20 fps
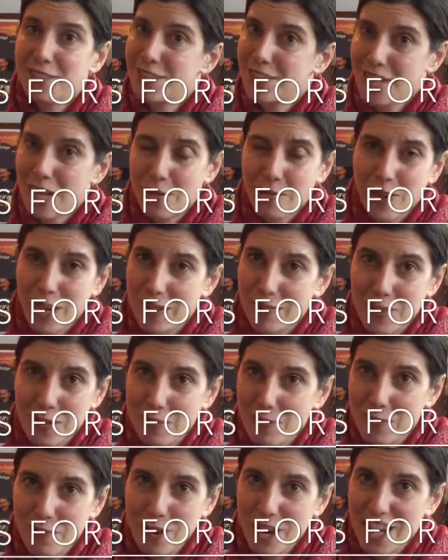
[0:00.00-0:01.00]
statewide
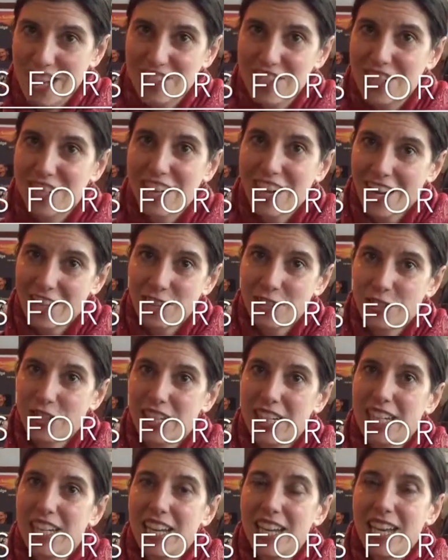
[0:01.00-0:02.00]
minimum wage in the
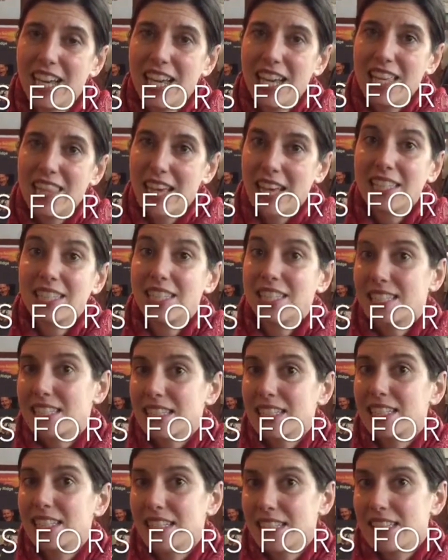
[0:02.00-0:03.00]
country, that
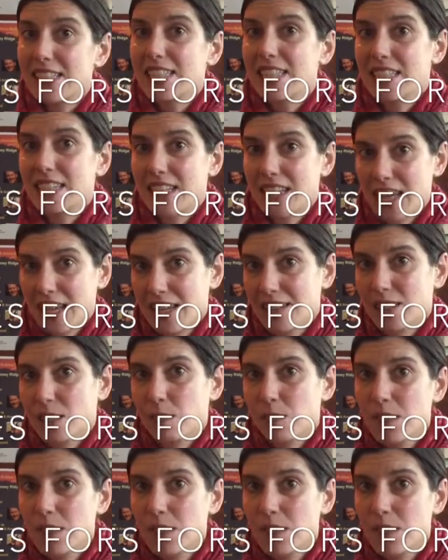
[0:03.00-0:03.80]
still isn't the case.